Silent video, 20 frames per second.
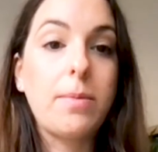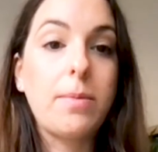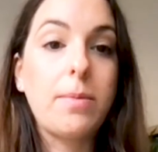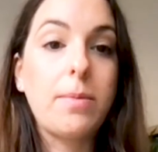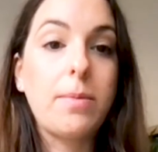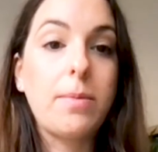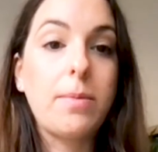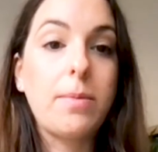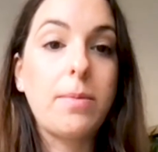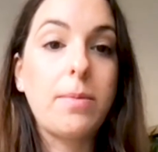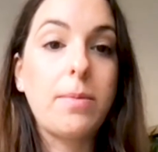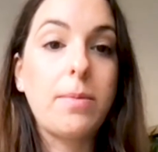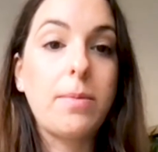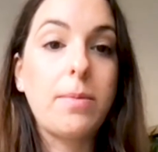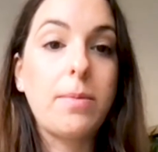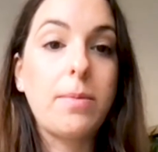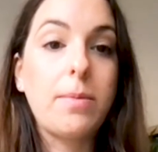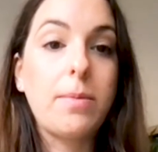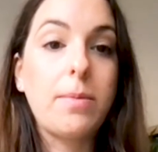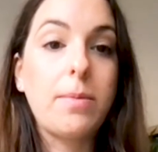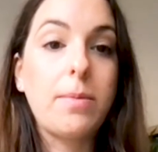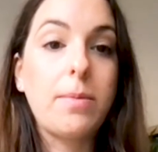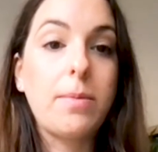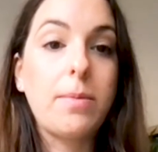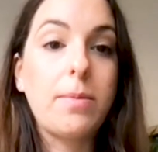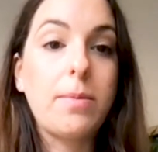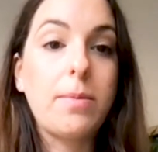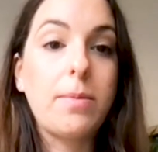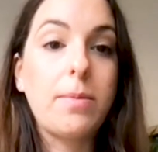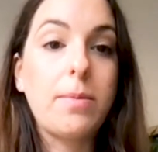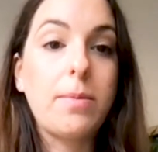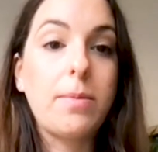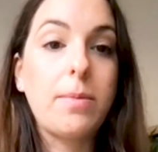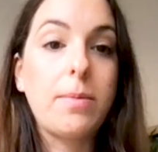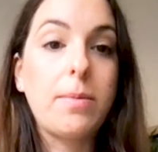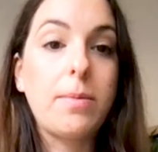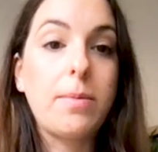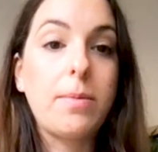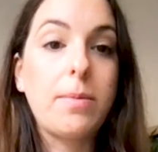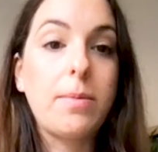Then there's kind of a 3
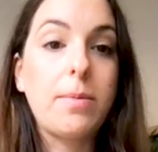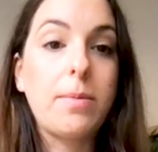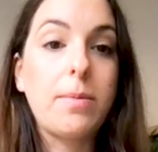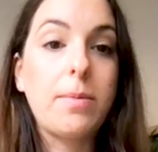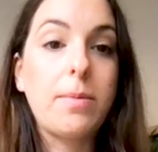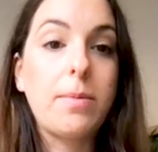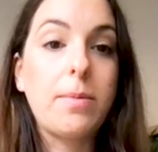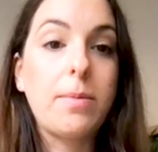days